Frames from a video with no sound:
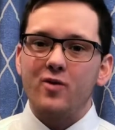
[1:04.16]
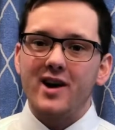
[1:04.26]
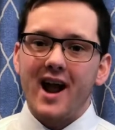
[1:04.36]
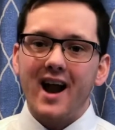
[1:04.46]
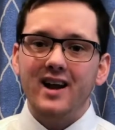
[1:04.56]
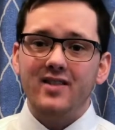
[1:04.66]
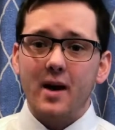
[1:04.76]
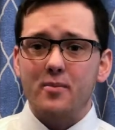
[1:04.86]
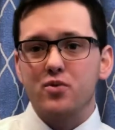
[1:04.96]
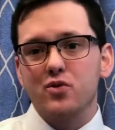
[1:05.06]
rid of any of
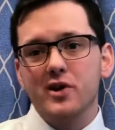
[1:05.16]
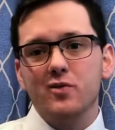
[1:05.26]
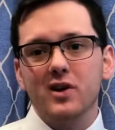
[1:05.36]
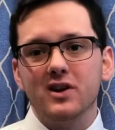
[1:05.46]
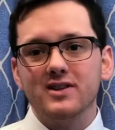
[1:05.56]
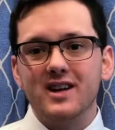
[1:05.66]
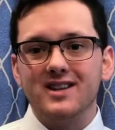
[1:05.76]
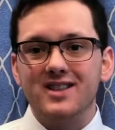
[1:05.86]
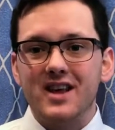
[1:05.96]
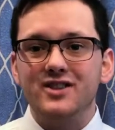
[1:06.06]
that pre-real
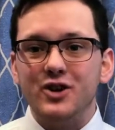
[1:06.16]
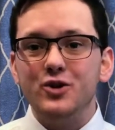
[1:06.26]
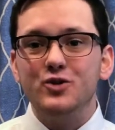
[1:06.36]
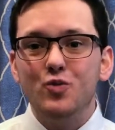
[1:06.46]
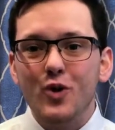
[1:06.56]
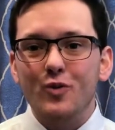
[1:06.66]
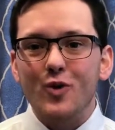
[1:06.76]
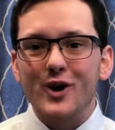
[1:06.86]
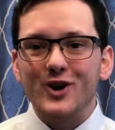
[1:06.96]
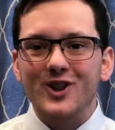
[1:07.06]
estate things that you
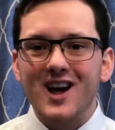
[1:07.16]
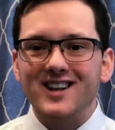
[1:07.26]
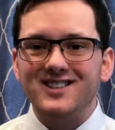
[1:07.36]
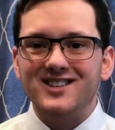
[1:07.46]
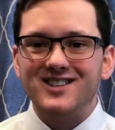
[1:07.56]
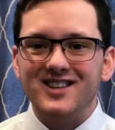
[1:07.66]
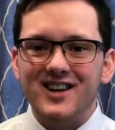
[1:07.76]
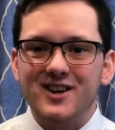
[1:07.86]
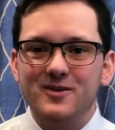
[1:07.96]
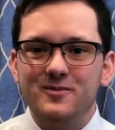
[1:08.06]
wouldn't want your clients to
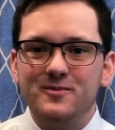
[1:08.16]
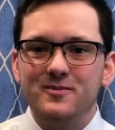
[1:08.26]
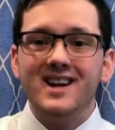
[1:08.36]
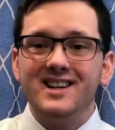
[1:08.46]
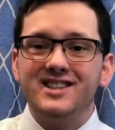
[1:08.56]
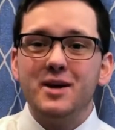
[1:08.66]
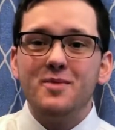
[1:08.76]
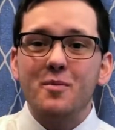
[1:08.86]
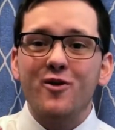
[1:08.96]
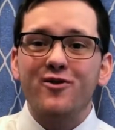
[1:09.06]
see.
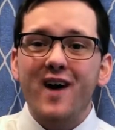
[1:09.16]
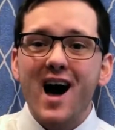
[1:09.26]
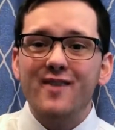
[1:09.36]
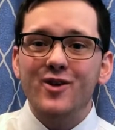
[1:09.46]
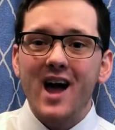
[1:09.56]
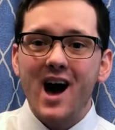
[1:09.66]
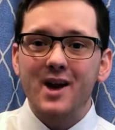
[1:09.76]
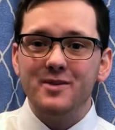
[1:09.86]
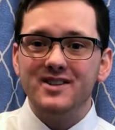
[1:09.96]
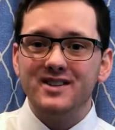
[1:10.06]
Tip number 5 on how
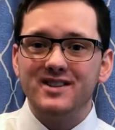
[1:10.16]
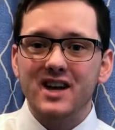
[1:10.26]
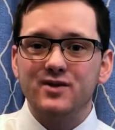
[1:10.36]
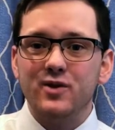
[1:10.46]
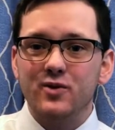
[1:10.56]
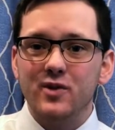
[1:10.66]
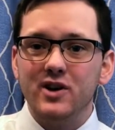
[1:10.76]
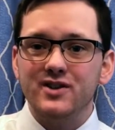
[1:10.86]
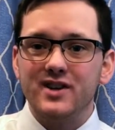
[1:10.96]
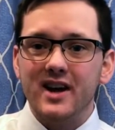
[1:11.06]
to be successful in
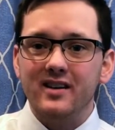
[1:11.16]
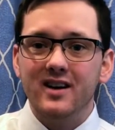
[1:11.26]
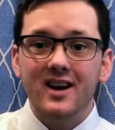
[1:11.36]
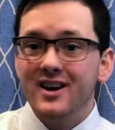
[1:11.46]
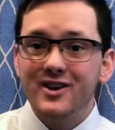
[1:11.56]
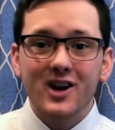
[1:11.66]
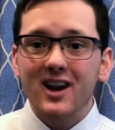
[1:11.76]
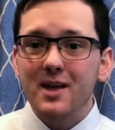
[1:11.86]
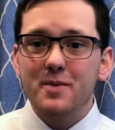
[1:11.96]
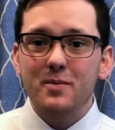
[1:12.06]
real estate. You got
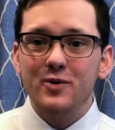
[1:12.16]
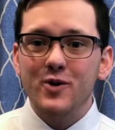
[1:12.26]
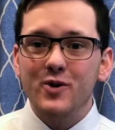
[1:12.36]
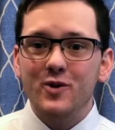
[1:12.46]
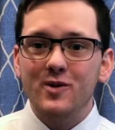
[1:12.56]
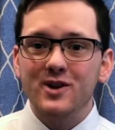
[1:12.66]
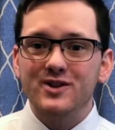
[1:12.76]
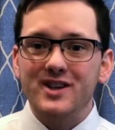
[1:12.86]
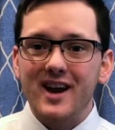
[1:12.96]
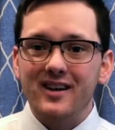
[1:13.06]
to let people know you're in real
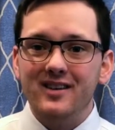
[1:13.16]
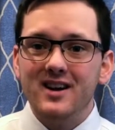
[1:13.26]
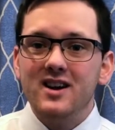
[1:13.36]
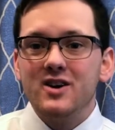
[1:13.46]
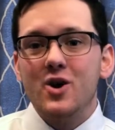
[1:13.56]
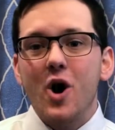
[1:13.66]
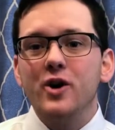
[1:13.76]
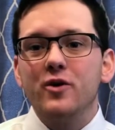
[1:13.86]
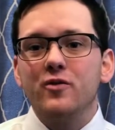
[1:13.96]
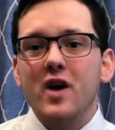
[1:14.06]
estate.
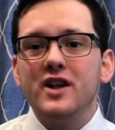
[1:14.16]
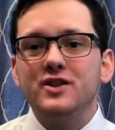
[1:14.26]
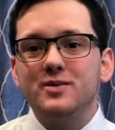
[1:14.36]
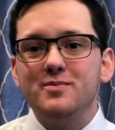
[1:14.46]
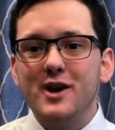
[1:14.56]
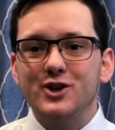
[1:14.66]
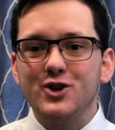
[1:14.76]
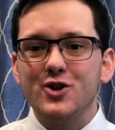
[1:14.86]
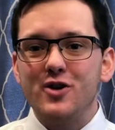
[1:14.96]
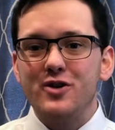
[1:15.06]
Call your friends, make
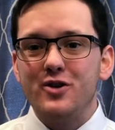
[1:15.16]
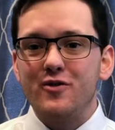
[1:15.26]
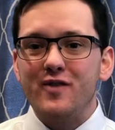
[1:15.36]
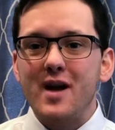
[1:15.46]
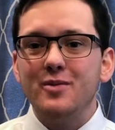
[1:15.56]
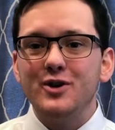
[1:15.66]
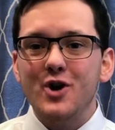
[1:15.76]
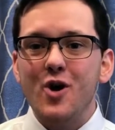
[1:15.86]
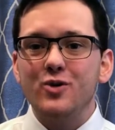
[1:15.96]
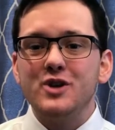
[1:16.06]
sure that your family
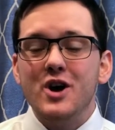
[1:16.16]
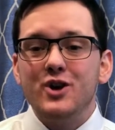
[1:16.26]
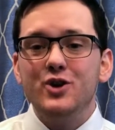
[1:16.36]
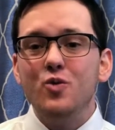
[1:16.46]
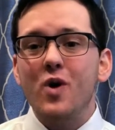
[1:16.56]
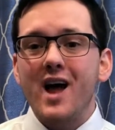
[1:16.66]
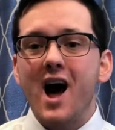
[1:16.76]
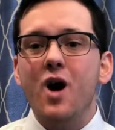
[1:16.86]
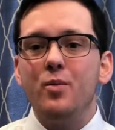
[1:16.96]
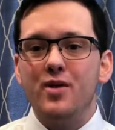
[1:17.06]
knows you want to
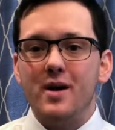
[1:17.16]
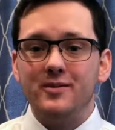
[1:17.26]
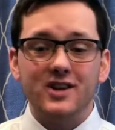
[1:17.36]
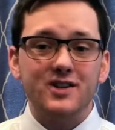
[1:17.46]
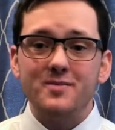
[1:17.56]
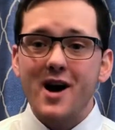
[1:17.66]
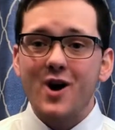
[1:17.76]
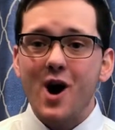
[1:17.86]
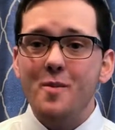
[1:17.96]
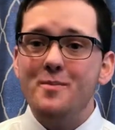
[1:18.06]
help them. Doesn't
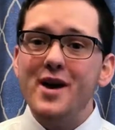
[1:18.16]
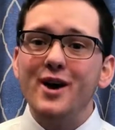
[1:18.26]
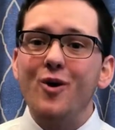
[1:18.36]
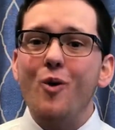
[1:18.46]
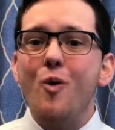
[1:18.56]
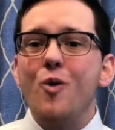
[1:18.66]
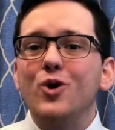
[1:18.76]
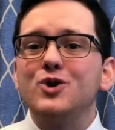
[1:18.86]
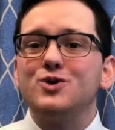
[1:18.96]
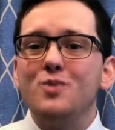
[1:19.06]
matter how big
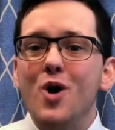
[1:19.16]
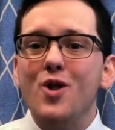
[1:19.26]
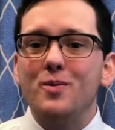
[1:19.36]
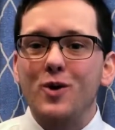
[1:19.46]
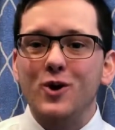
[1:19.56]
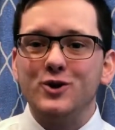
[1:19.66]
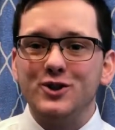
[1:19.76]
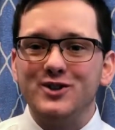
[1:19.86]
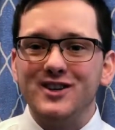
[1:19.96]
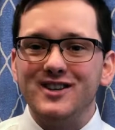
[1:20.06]
or small the
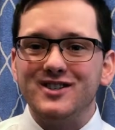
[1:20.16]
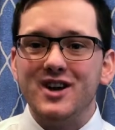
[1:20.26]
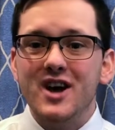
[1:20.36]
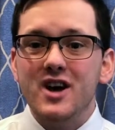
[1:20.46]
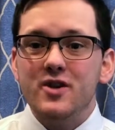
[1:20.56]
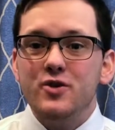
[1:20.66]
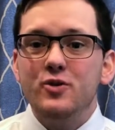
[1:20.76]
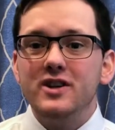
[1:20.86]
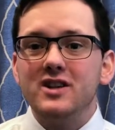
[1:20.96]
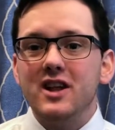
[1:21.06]
purchase is.
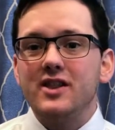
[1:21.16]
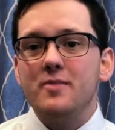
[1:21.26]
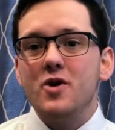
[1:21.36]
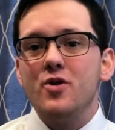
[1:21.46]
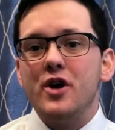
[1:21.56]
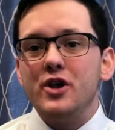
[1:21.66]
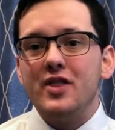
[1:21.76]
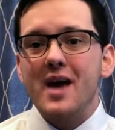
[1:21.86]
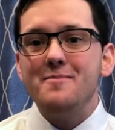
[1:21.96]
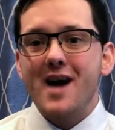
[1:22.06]
You need to let them know
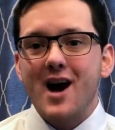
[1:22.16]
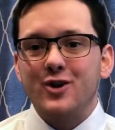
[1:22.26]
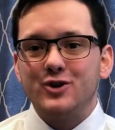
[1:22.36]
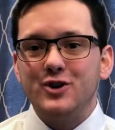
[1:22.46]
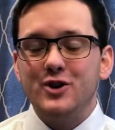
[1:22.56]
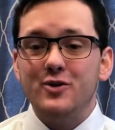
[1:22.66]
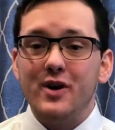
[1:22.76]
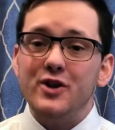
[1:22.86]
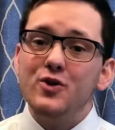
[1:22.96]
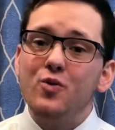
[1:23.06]
that they matter to
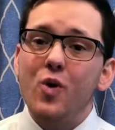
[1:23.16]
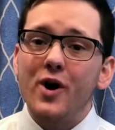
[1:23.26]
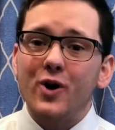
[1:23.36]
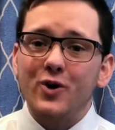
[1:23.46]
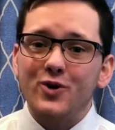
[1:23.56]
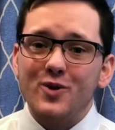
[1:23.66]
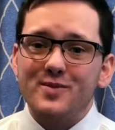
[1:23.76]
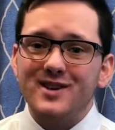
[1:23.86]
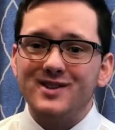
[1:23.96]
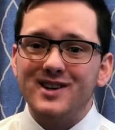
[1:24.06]
you and you want to earn their
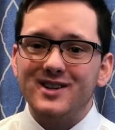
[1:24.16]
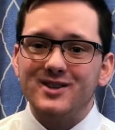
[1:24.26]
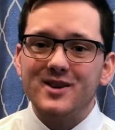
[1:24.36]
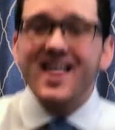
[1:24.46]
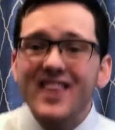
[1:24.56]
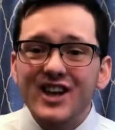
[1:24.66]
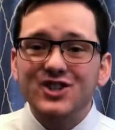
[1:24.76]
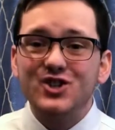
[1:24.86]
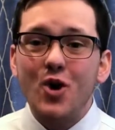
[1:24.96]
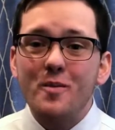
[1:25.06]
business.
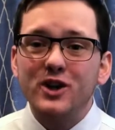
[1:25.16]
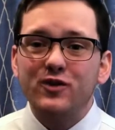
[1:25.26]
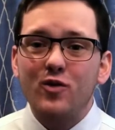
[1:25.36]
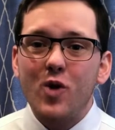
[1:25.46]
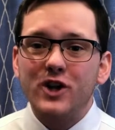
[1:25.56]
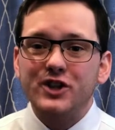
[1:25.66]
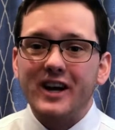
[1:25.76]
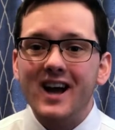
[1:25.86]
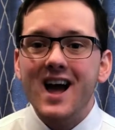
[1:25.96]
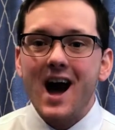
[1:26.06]
Thanks so much for
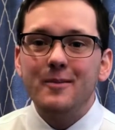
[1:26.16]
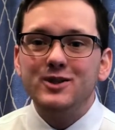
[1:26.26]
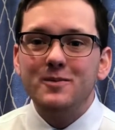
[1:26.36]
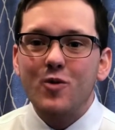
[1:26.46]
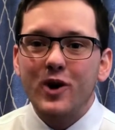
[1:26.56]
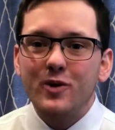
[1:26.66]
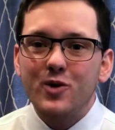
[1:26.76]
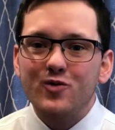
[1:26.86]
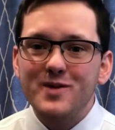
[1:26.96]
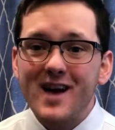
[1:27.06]
watching. I'm Tim Morgan
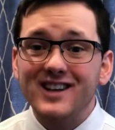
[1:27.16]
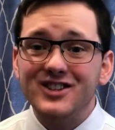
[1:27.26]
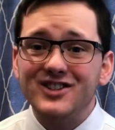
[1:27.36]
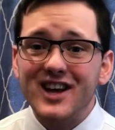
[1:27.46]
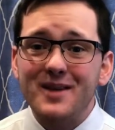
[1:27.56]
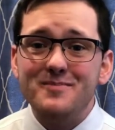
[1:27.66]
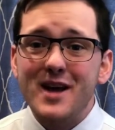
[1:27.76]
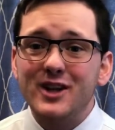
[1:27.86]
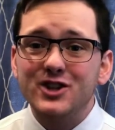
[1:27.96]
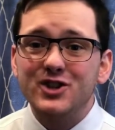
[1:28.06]
with RE/MAX Insight in
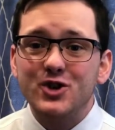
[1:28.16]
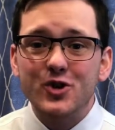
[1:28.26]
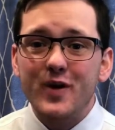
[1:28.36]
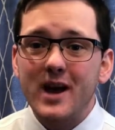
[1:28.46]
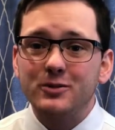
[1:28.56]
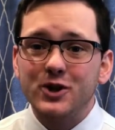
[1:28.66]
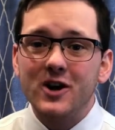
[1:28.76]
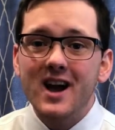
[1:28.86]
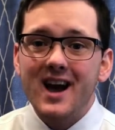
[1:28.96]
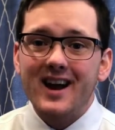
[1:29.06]
Manchester, New
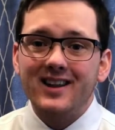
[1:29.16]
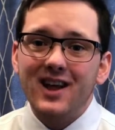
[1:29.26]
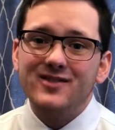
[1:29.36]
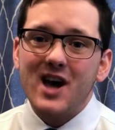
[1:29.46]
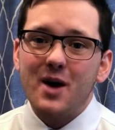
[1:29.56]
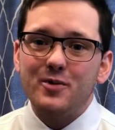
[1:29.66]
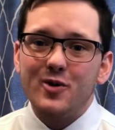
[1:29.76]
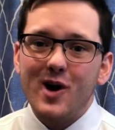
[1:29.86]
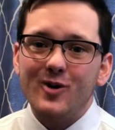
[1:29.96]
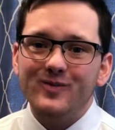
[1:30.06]
Hampshire, and I'd love to help
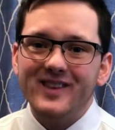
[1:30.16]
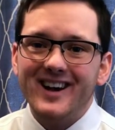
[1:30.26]
you out.